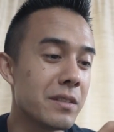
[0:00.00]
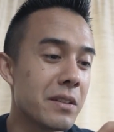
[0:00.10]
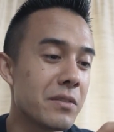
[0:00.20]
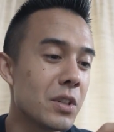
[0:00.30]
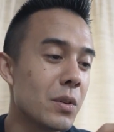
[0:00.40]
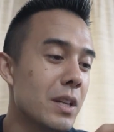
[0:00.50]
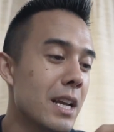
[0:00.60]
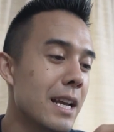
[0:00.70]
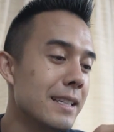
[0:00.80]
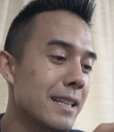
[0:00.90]
have shown
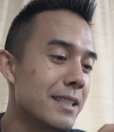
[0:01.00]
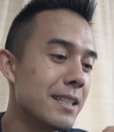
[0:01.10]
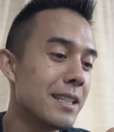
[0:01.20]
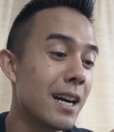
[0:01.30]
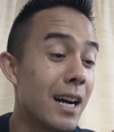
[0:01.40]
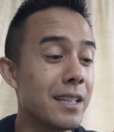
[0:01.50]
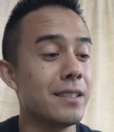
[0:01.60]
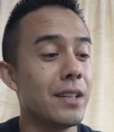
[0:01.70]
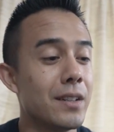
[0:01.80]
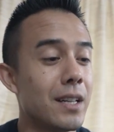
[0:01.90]
DHT
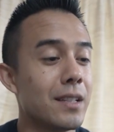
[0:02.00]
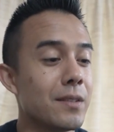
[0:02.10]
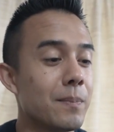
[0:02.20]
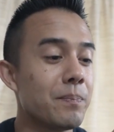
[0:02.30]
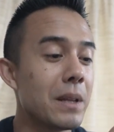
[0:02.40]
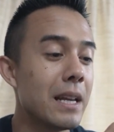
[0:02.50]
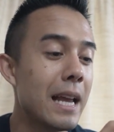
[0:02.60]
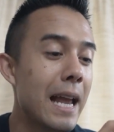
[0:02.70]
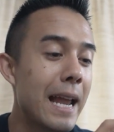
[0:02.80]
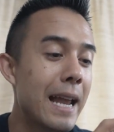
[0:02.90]
causes hair loss,
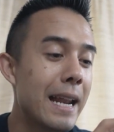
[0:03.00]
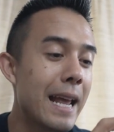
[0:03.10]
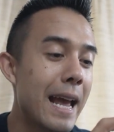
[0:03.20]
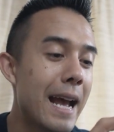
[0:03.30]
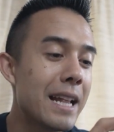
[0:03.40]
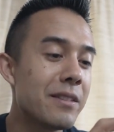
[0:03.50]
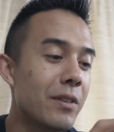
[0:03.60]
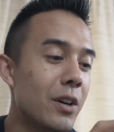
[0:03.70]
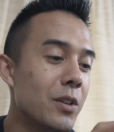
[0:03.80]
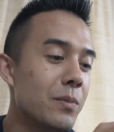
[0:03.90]
and adds
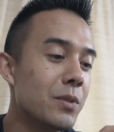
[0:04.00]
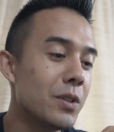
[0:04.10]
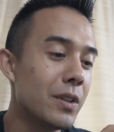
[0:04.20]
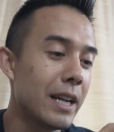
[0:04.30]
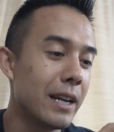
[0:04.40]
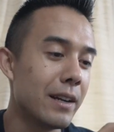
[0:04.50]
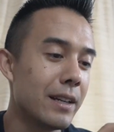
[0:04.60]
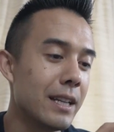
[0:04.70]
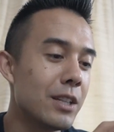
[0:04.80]
volume to your hair.